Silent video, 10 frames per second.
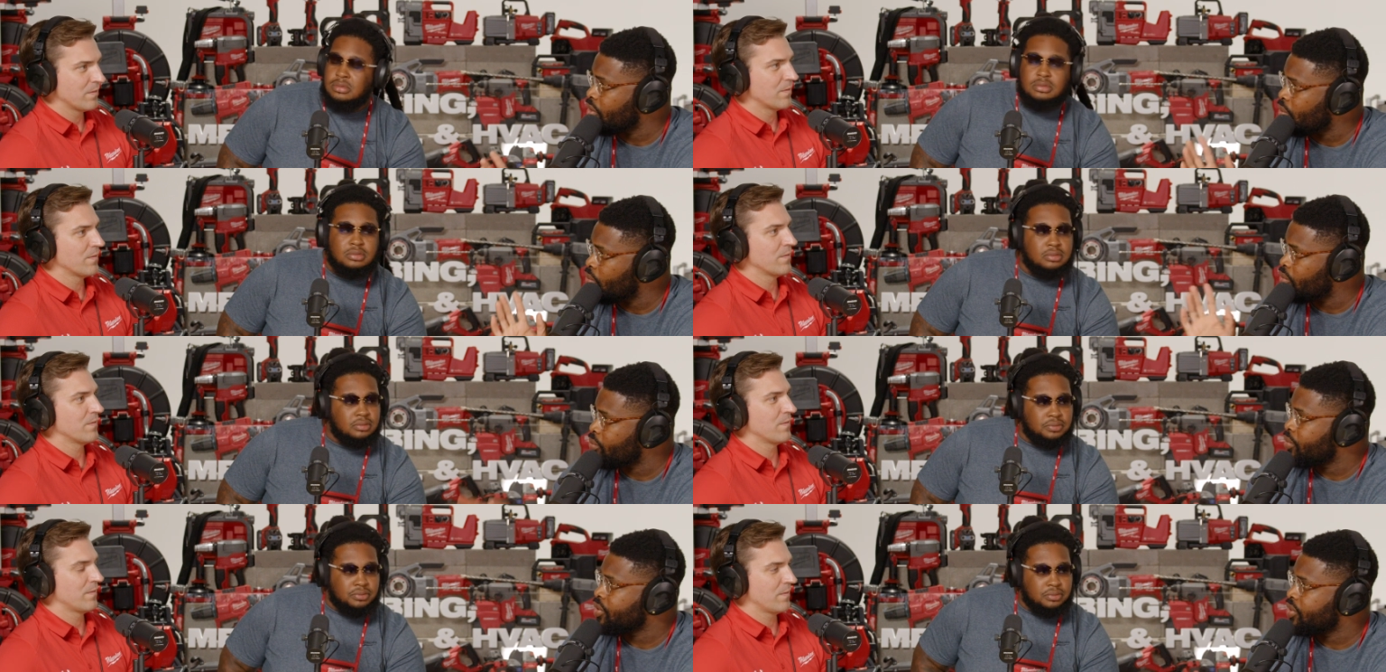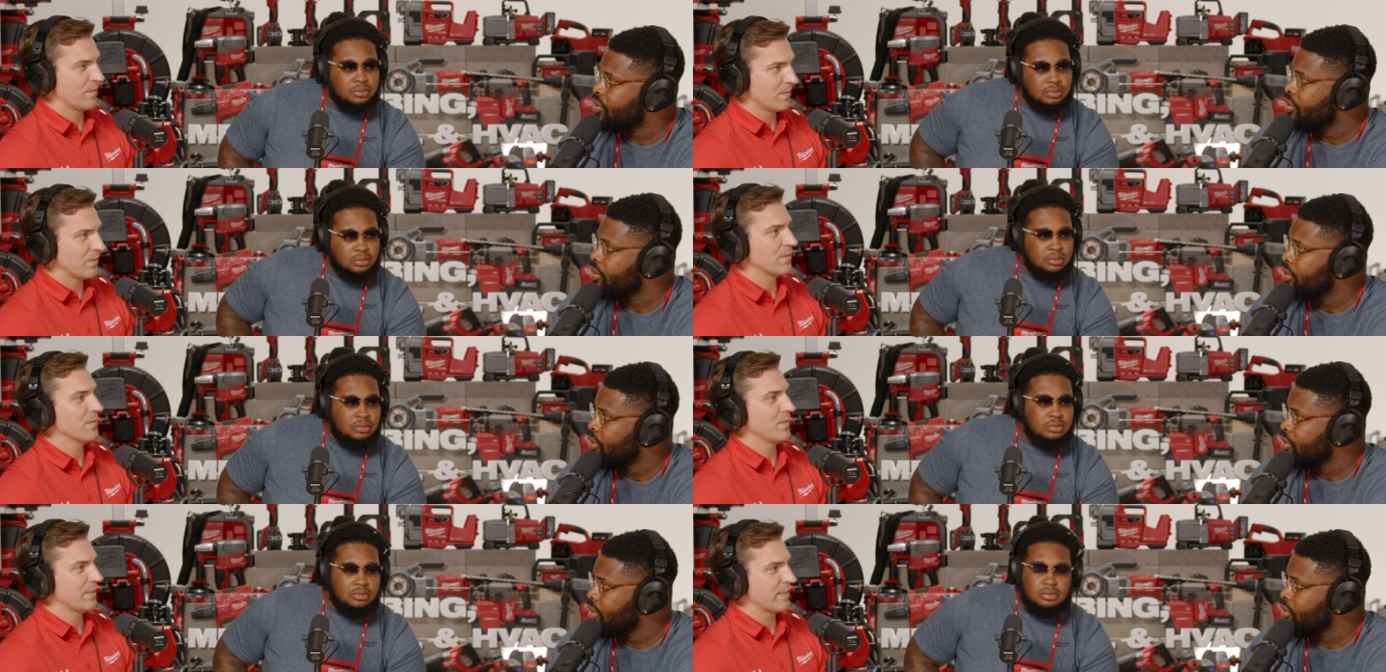Speaker 1: the older ones
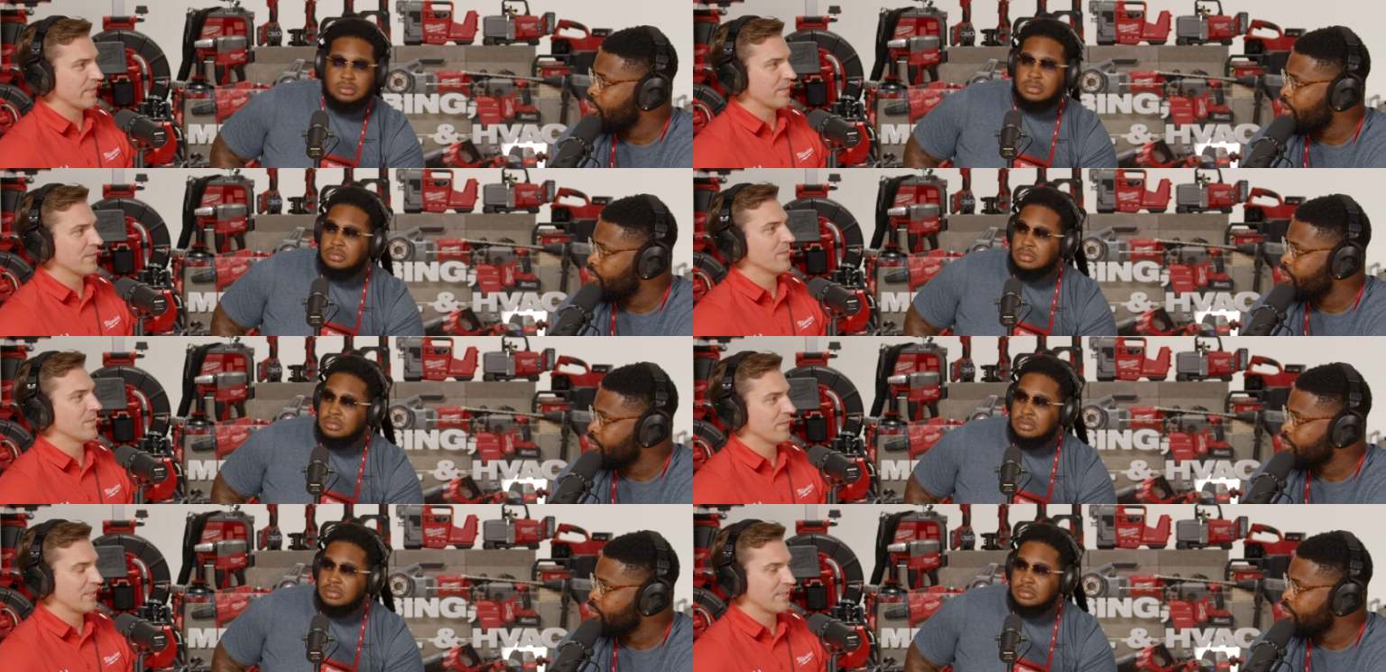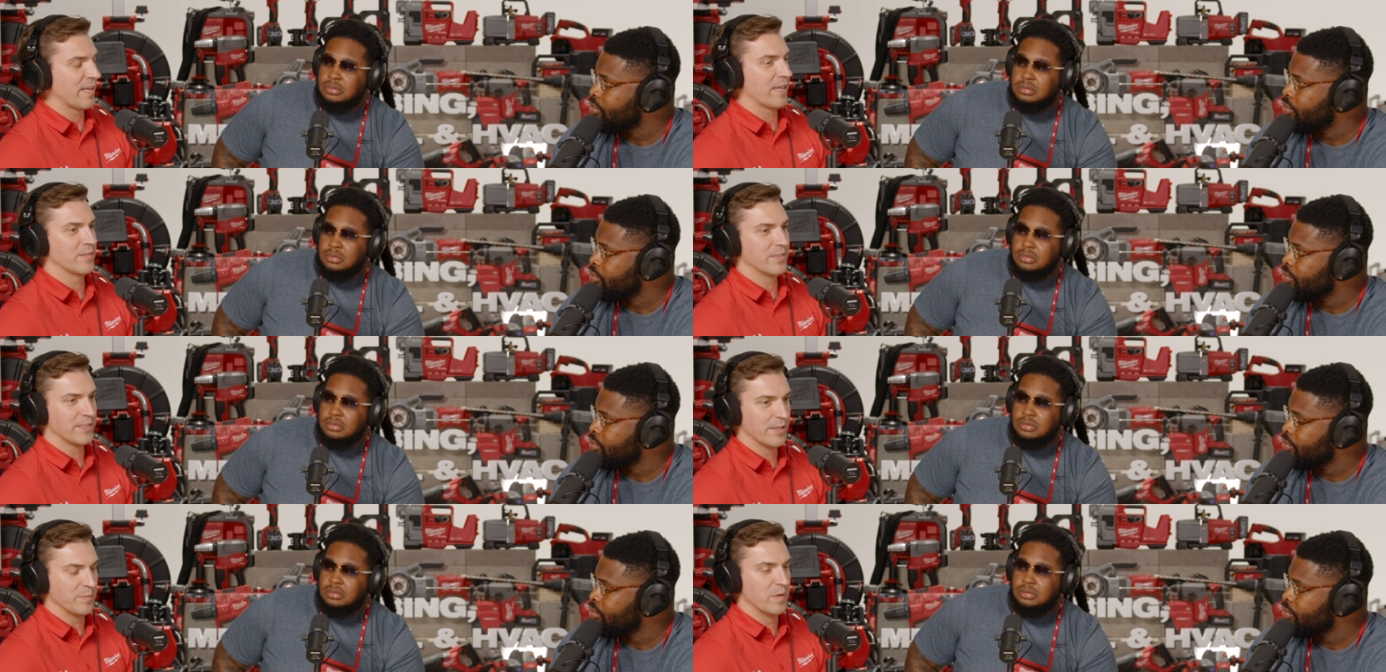that you have to.
Speaker 2: Exactly.
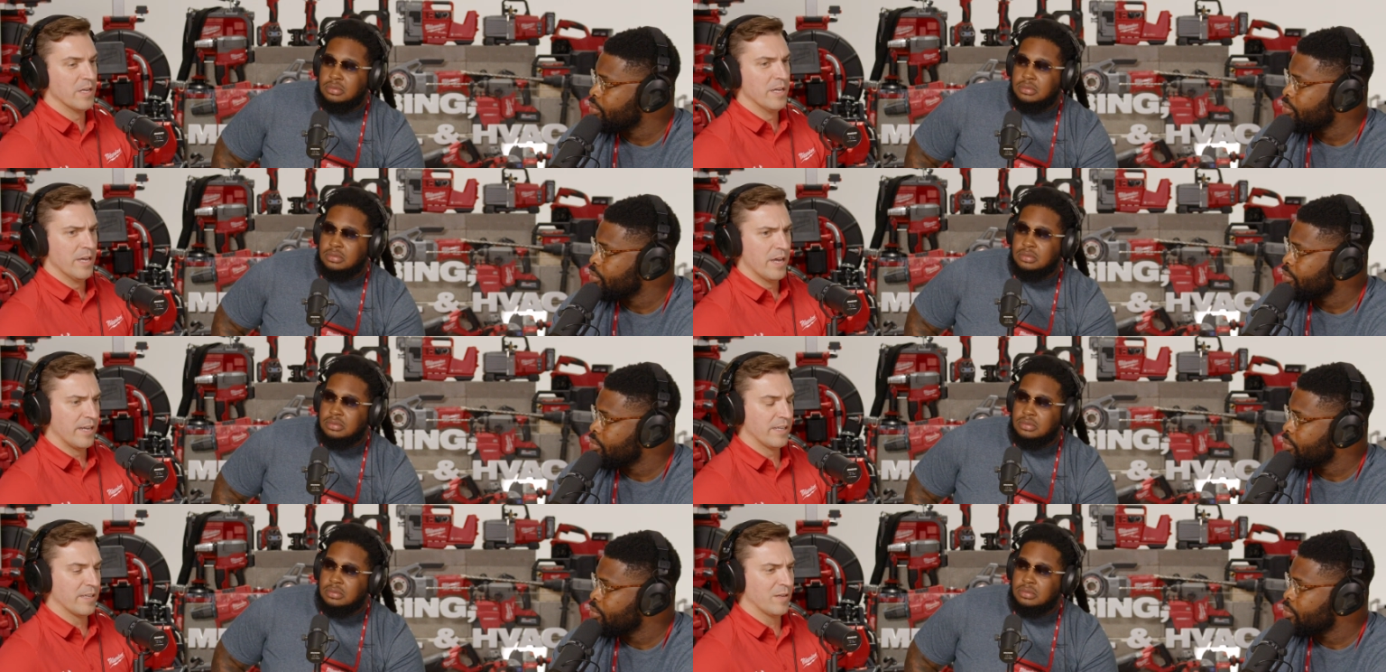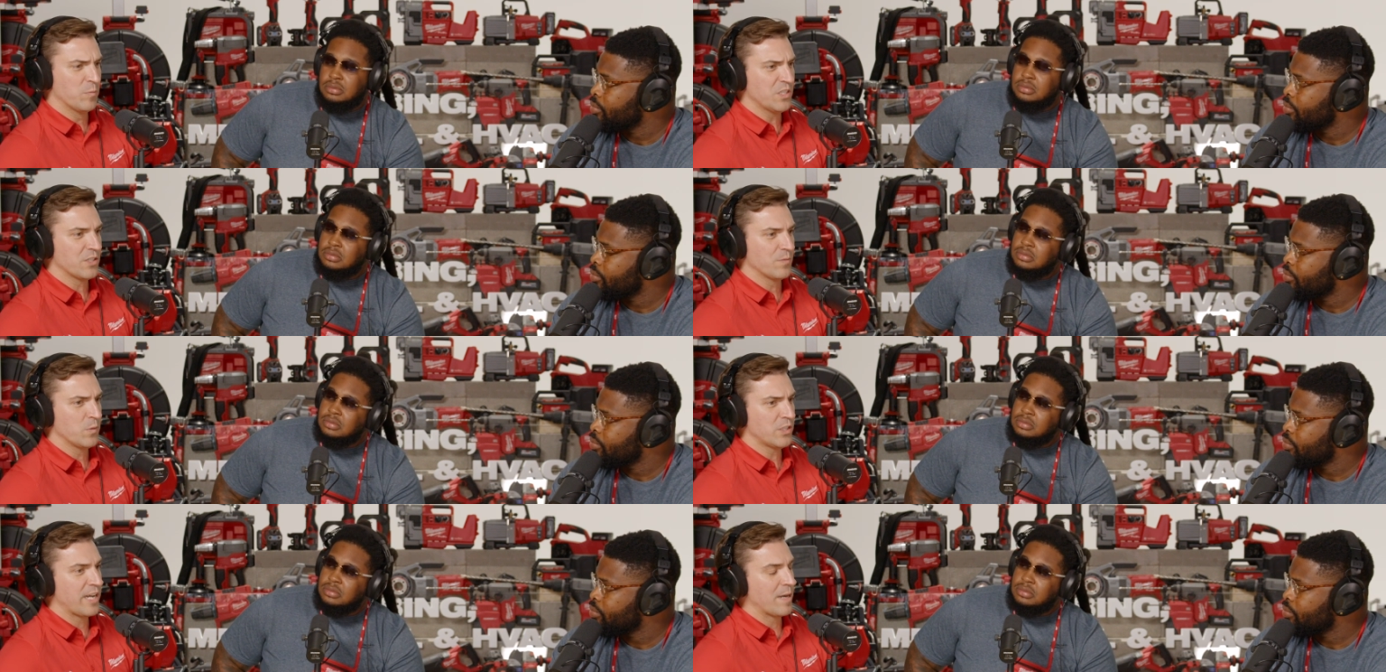Yep. And and which
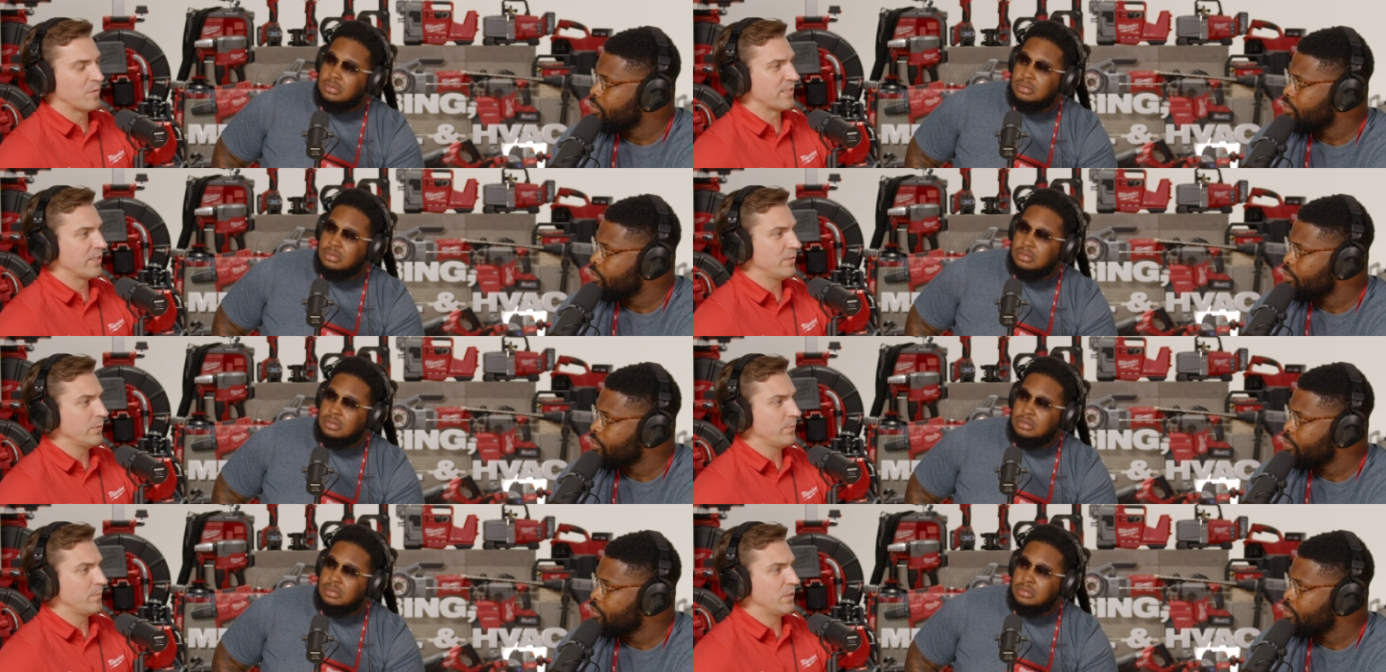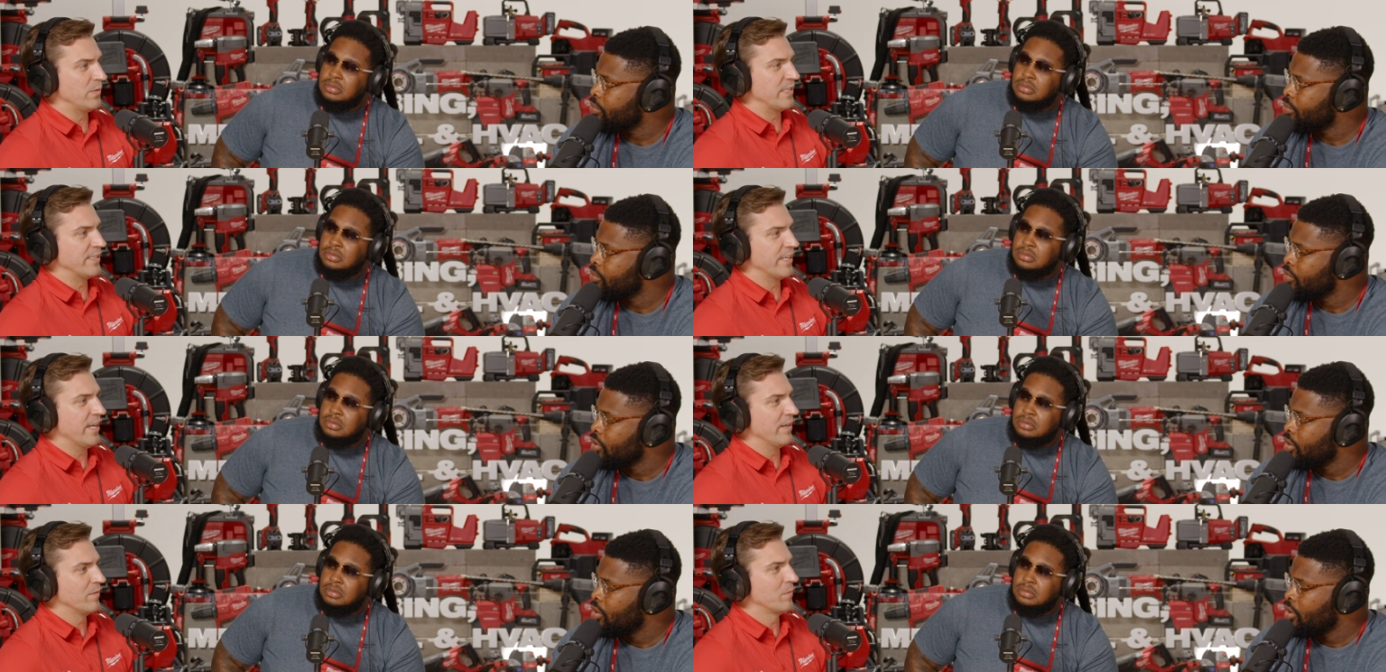which cameras are you using
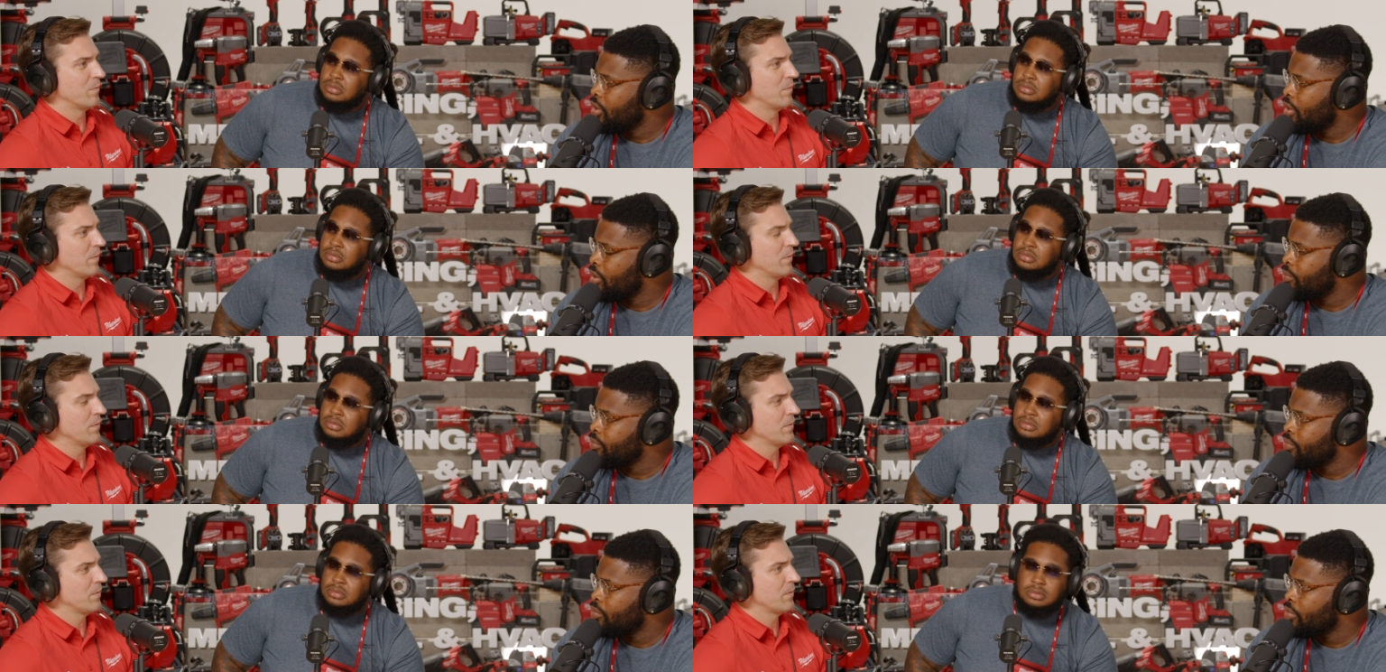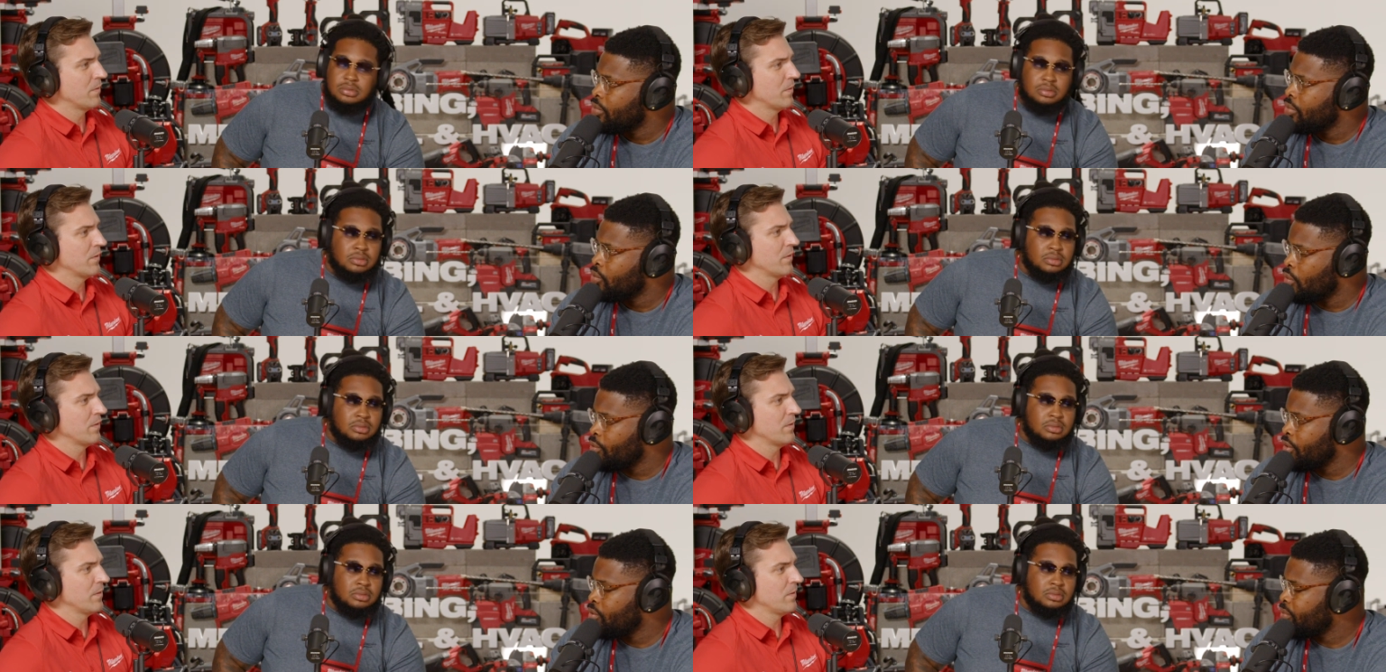today?
Speaker 1: Um,
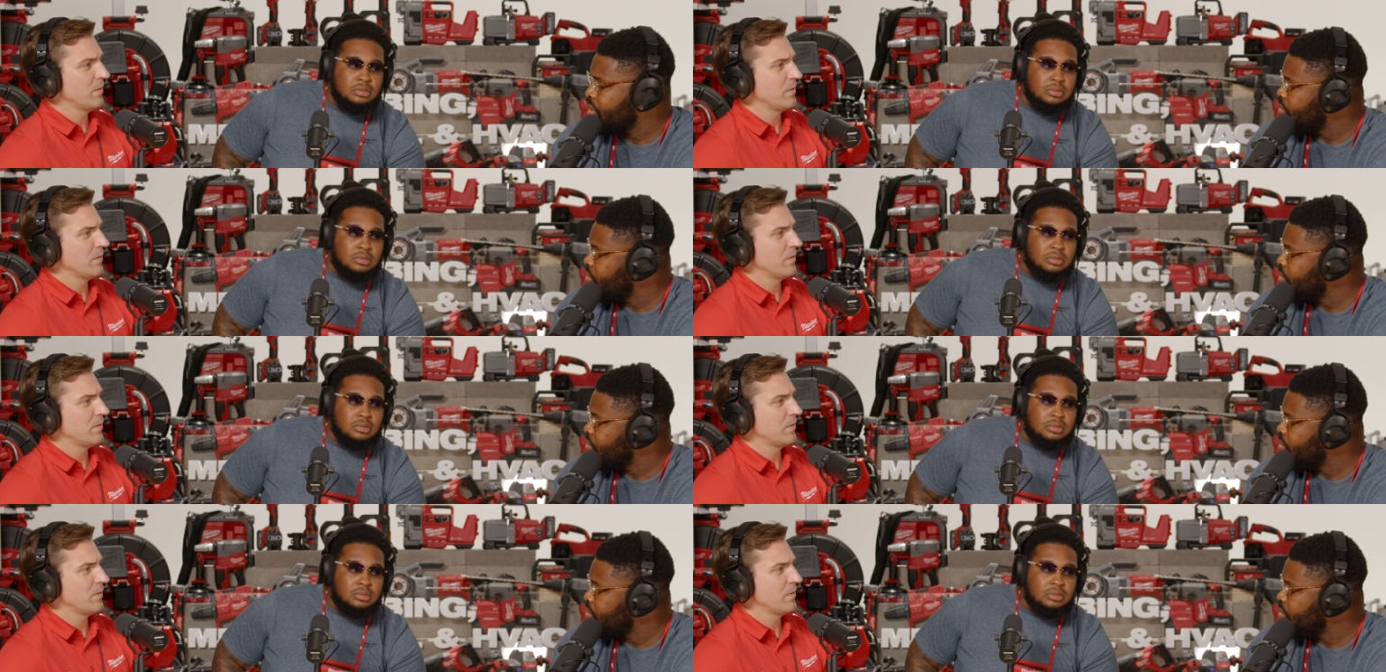what we normally